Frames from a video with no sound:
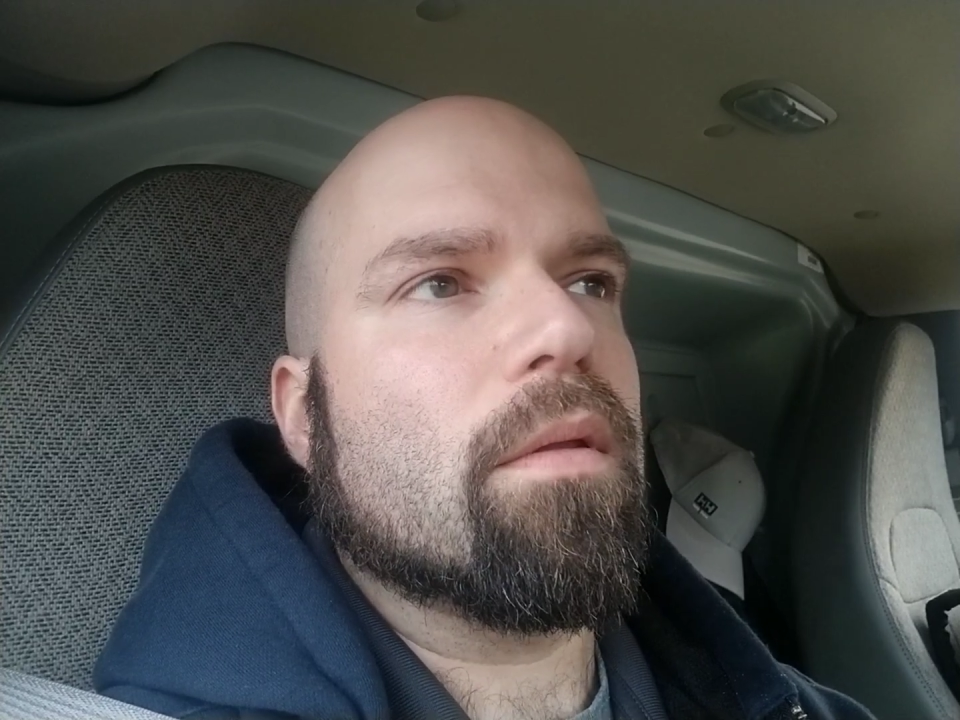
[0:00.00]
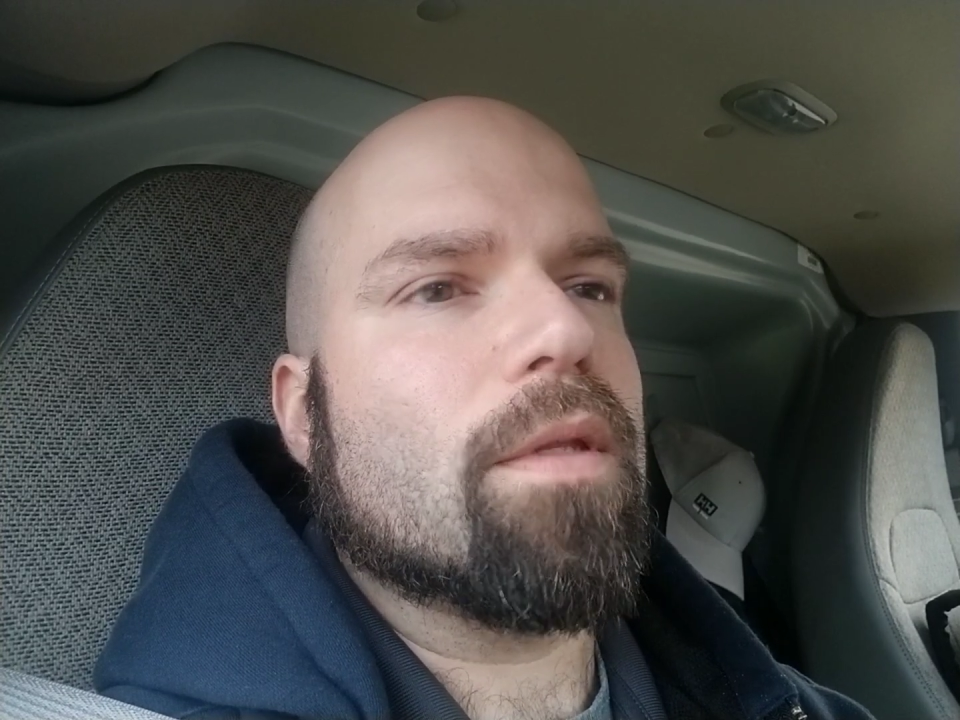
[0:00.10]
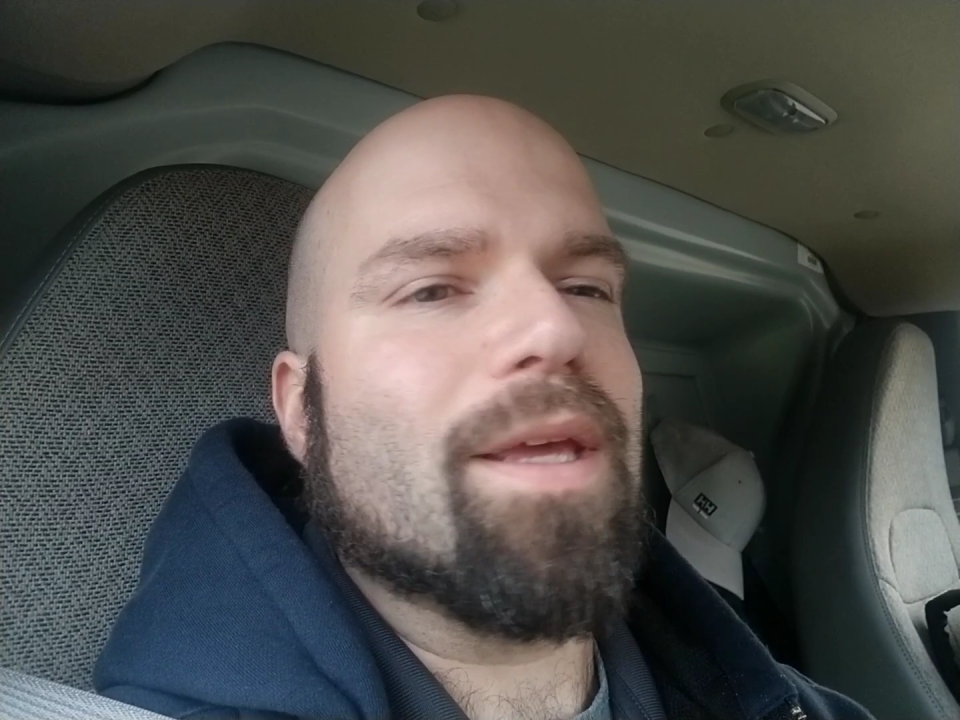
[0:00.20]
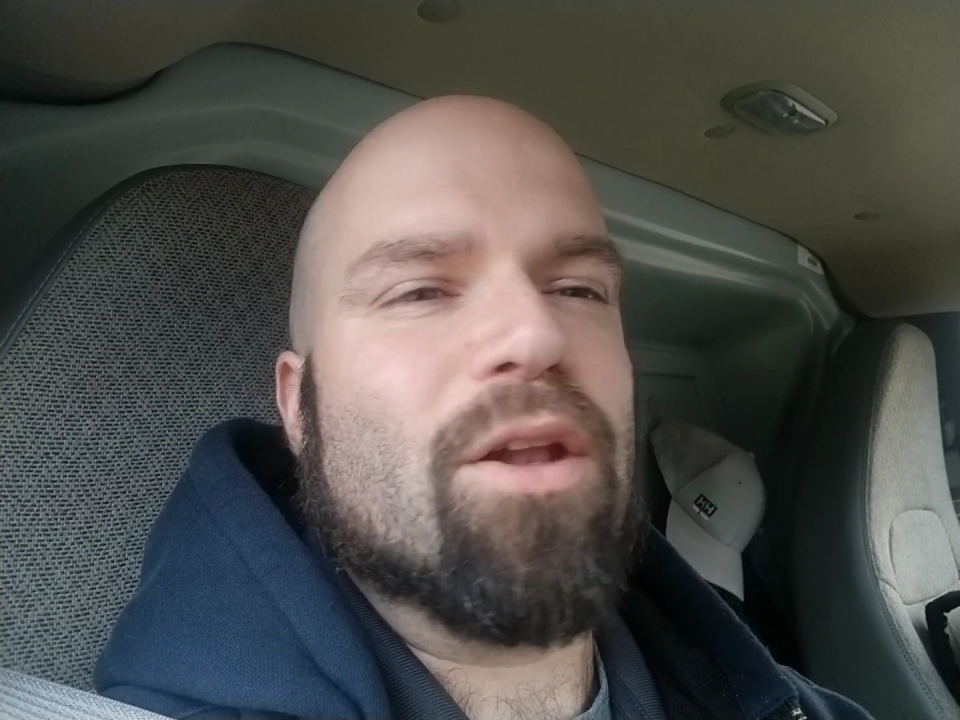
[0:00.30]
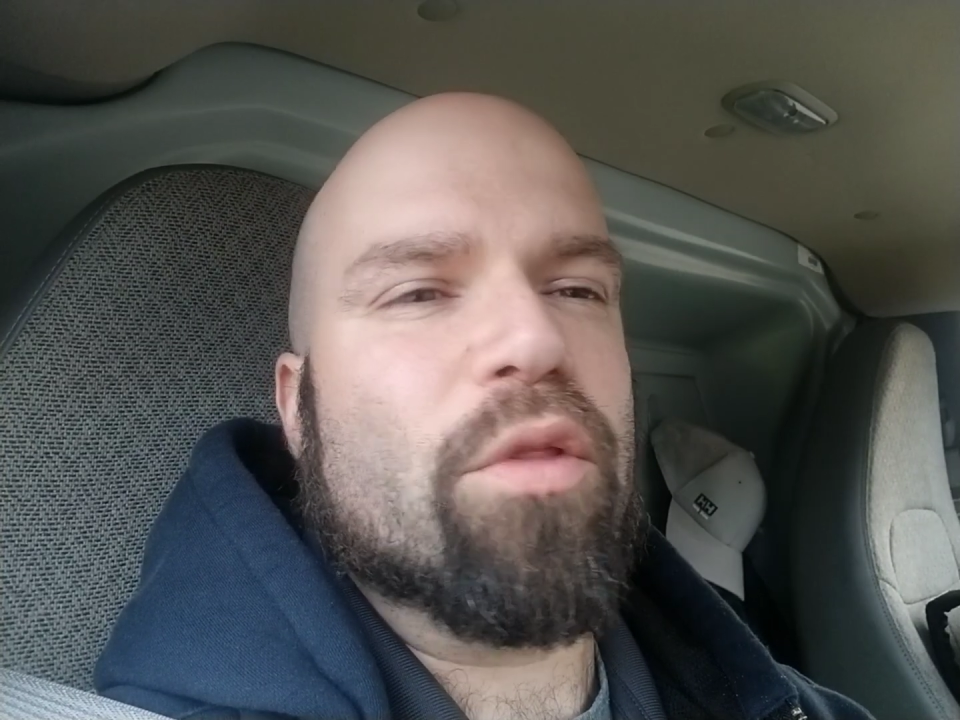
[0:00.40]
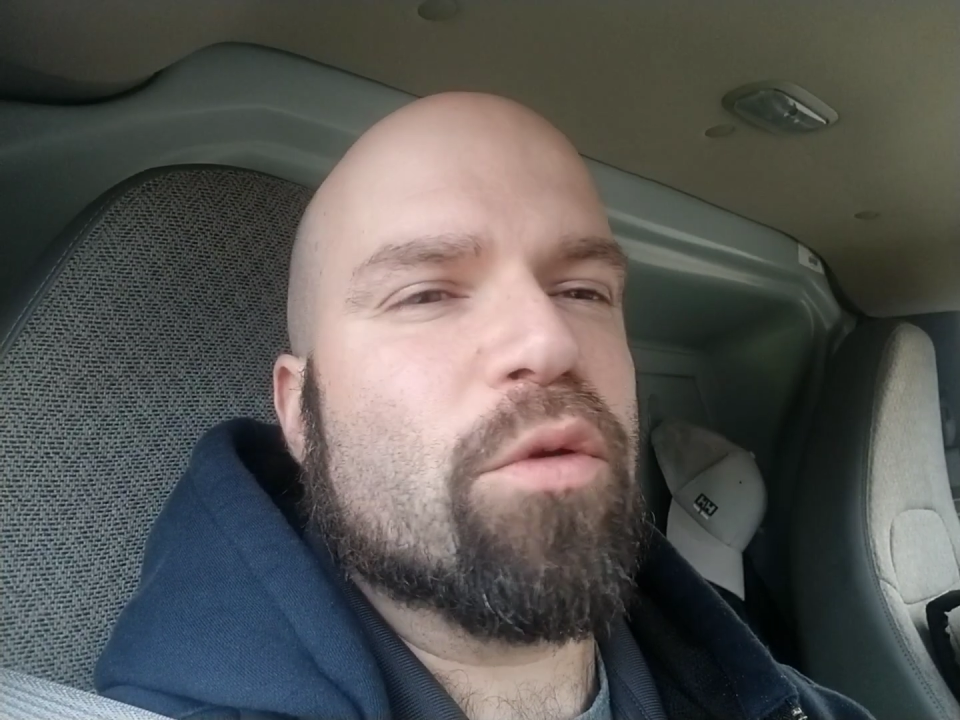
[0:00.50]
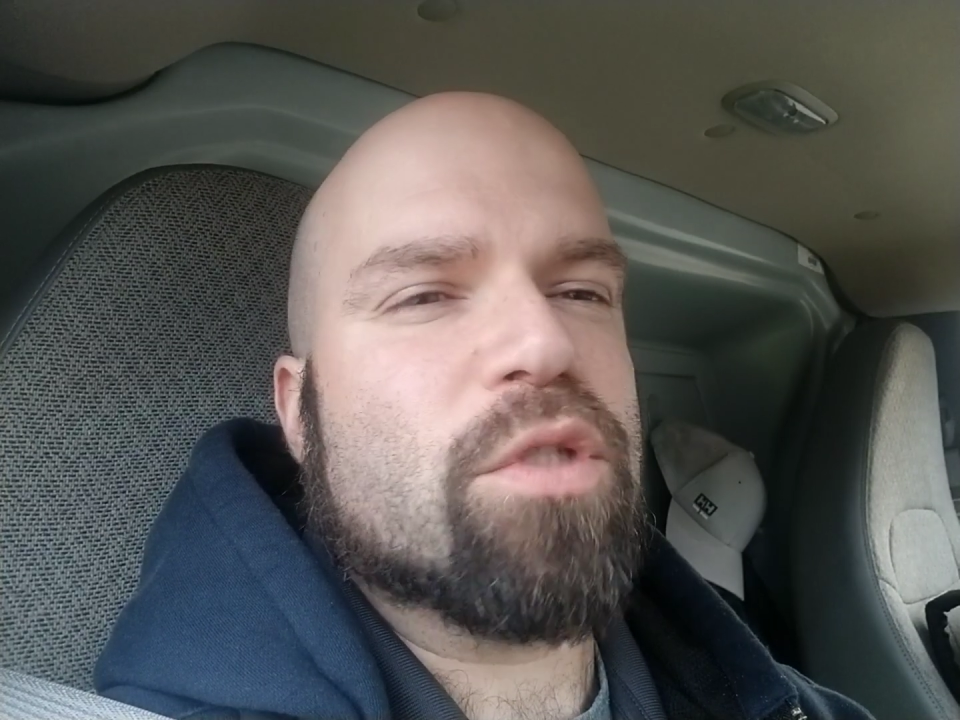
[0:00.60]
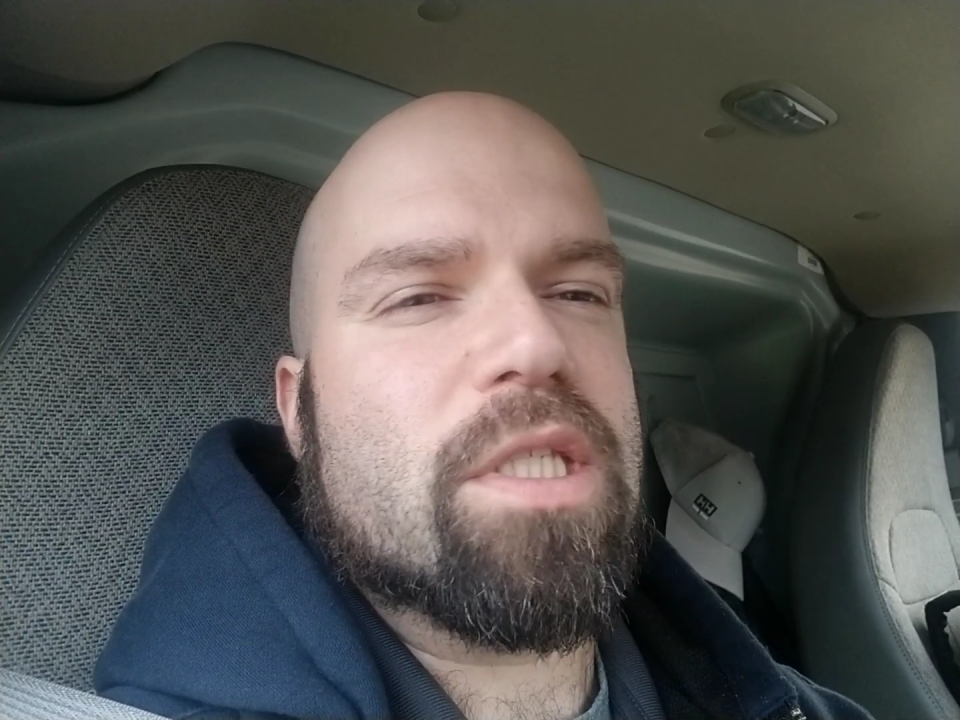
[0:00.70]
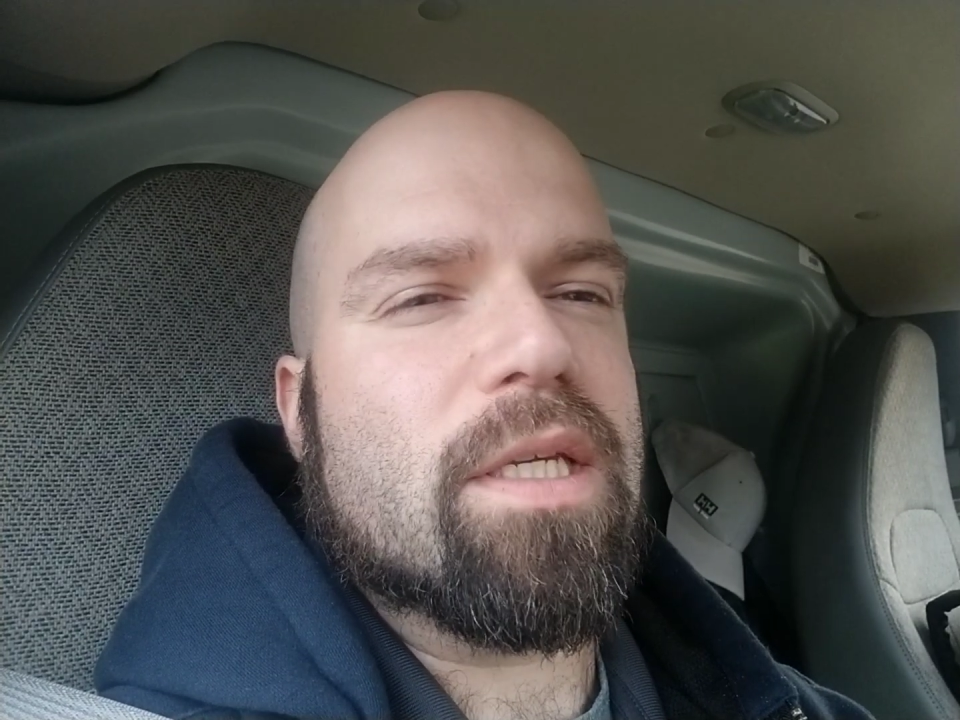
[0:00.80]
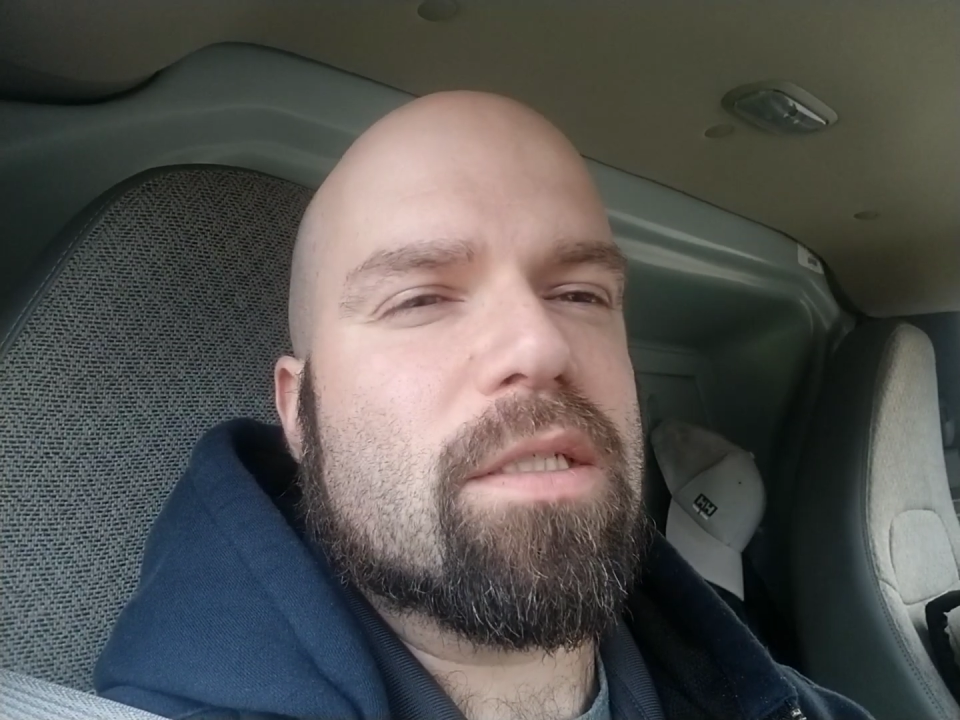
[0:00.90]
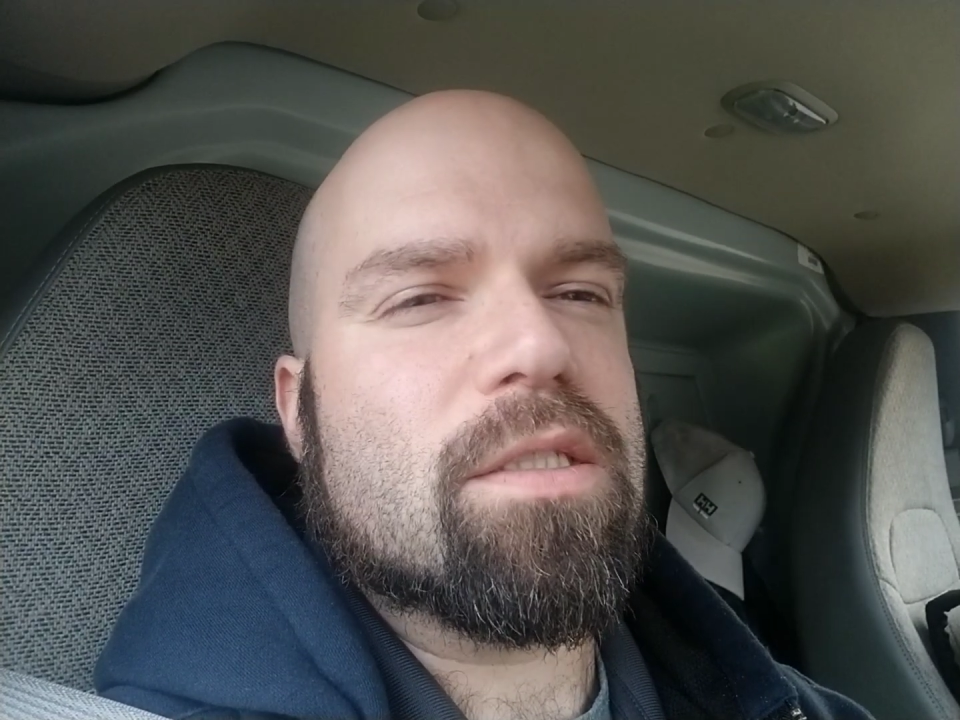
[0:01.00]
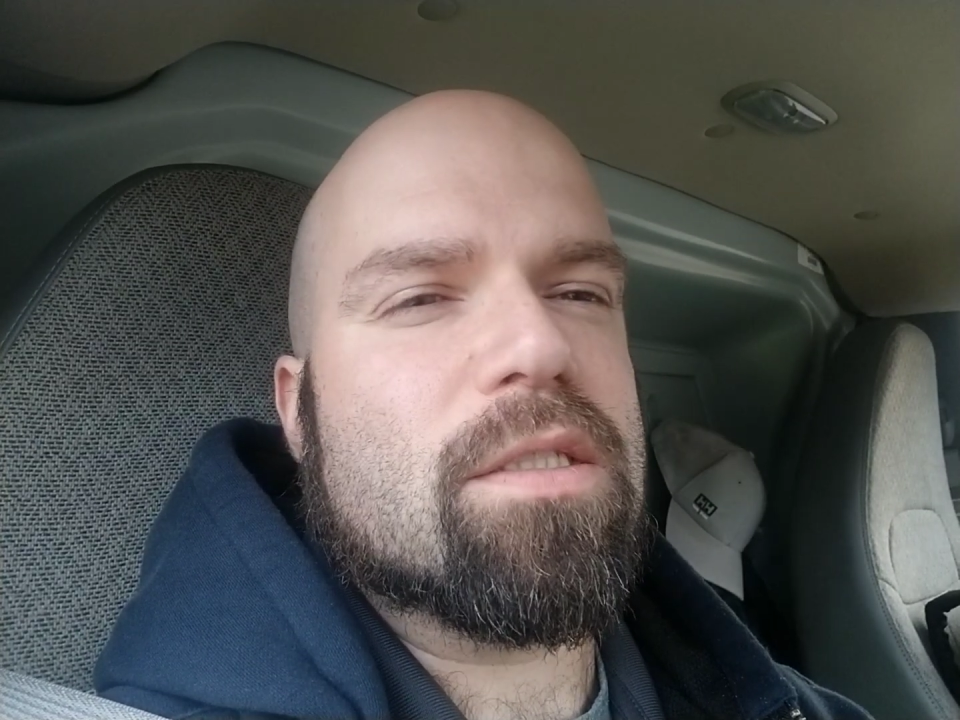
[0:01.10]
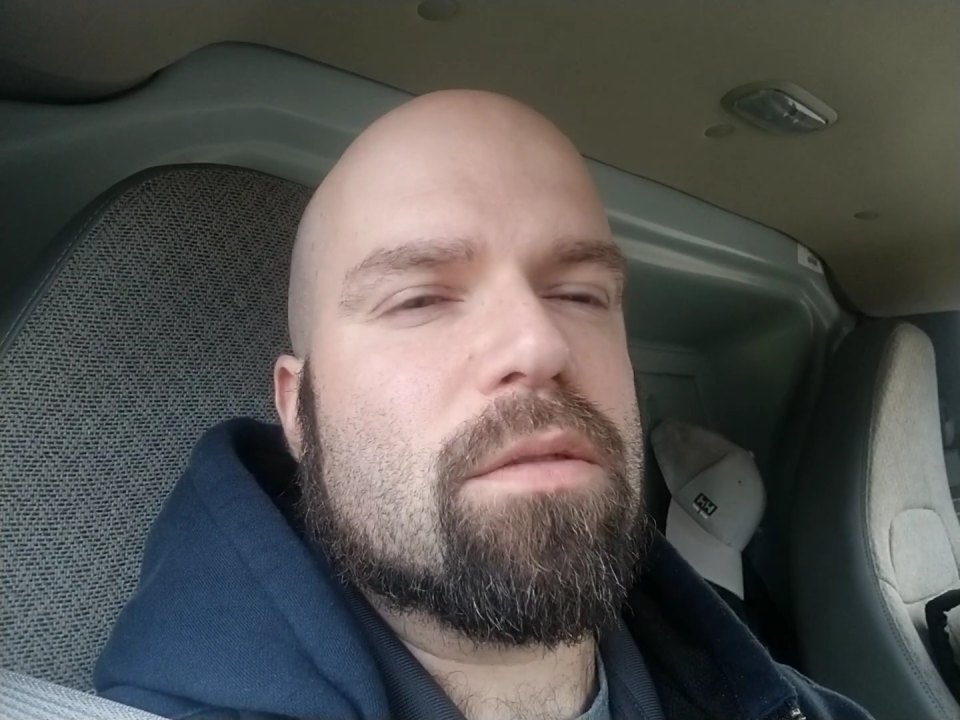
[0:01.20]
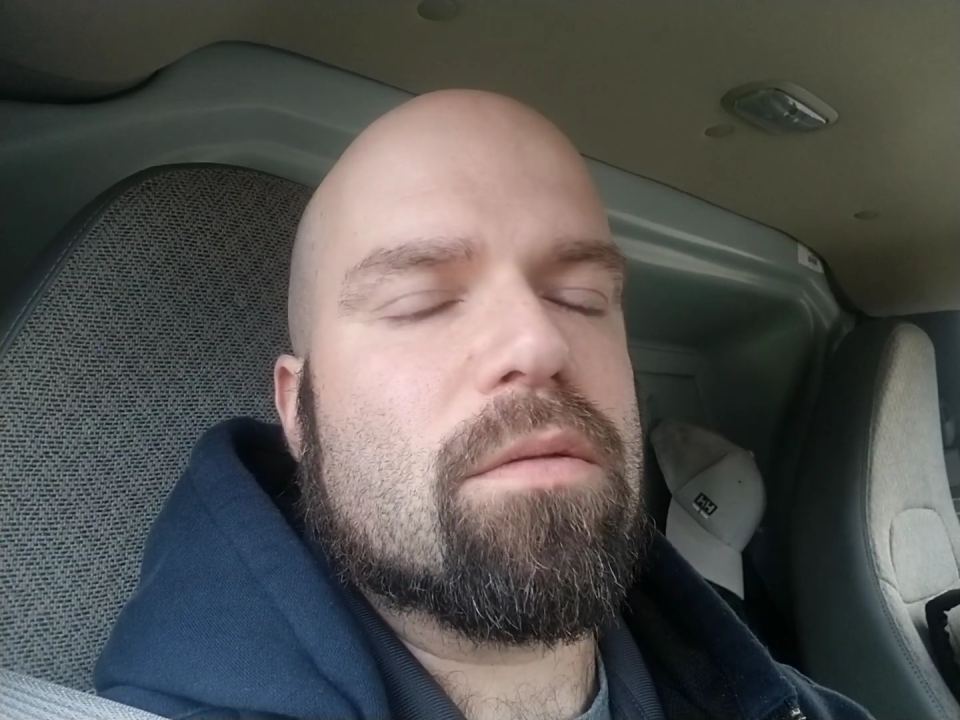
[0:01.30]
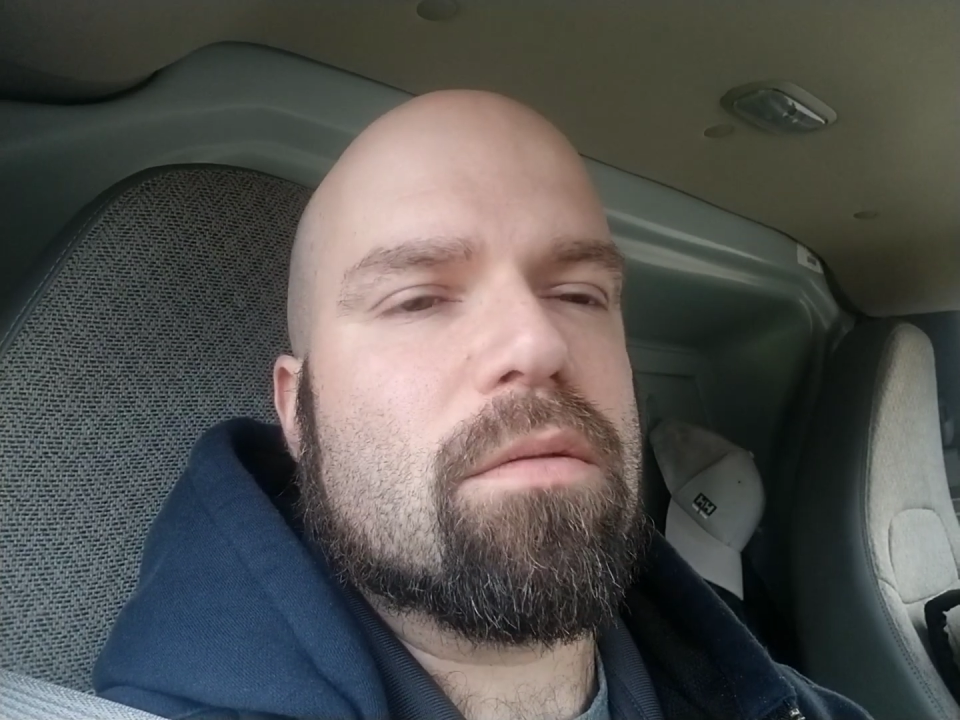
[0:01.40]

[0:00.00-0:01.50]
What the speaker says: get all those things,